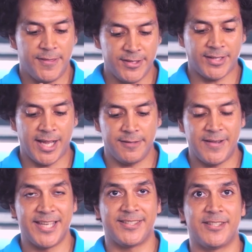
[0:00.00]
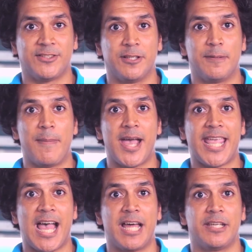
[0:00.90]
This kind of hair system
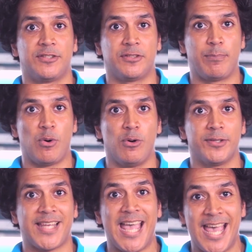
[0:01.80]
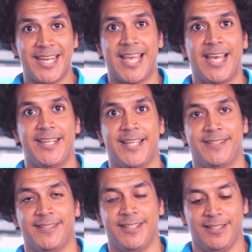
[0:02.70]
can support any hair
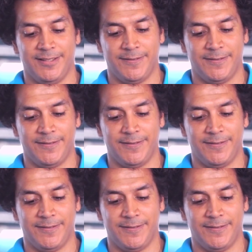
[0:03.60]
density.